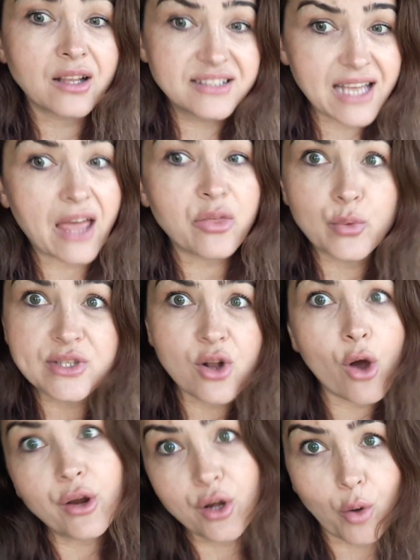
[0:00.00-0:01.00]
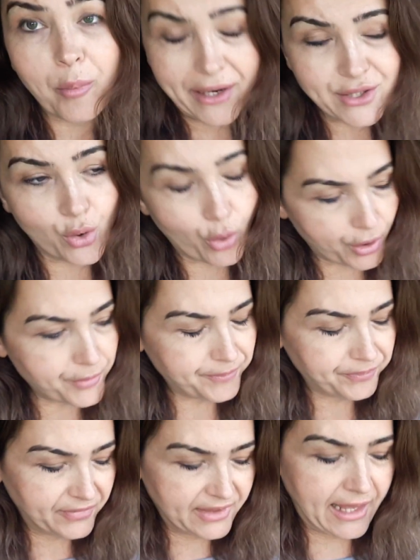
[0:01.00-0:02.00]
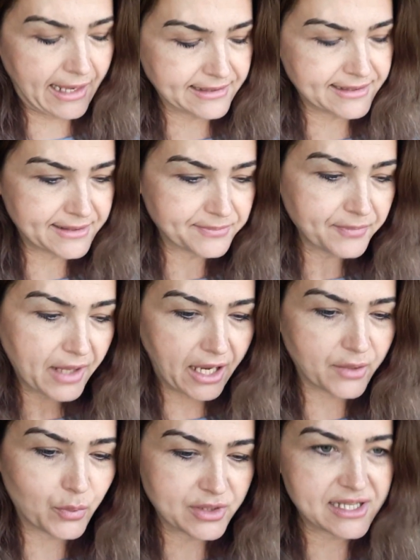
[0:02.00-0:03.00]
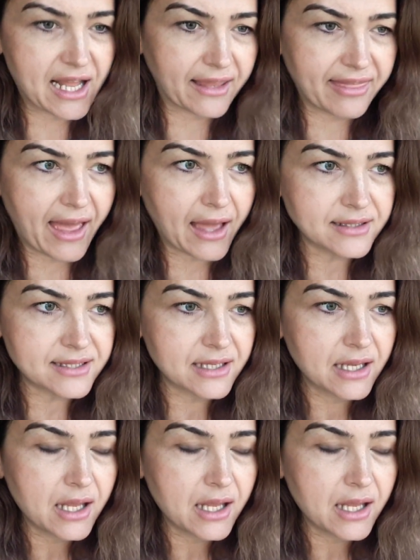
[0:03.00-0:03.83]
death was knocking on my door. Yes, it was like that.